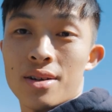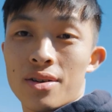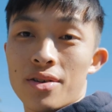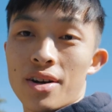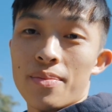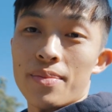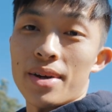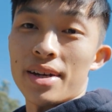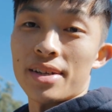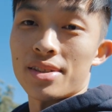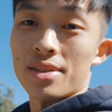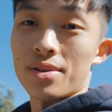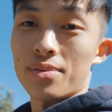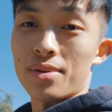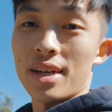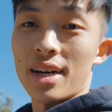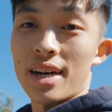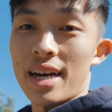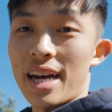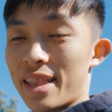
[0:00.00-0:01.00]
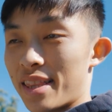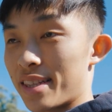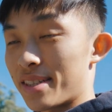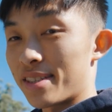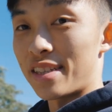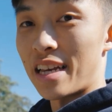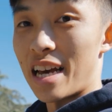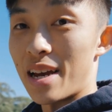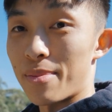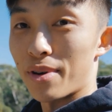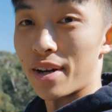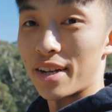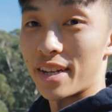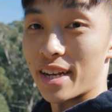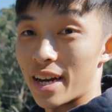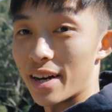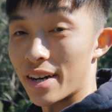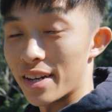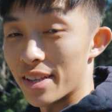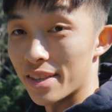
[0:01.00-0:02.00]
Alright man, so we are at this dam right
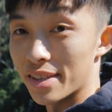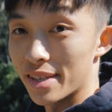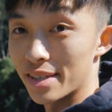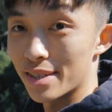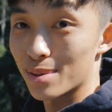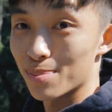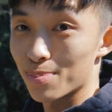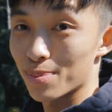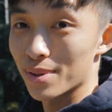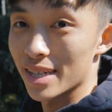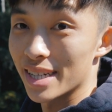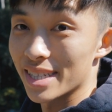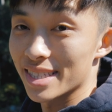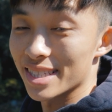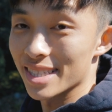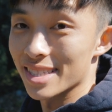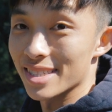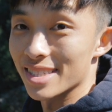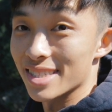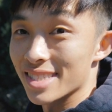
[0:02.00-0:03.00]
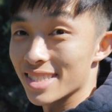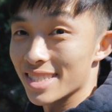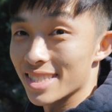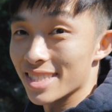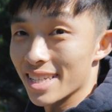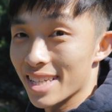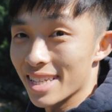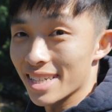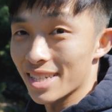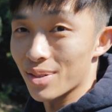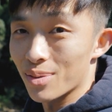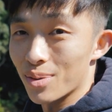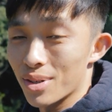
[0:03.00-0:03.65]
now, and this place is sick.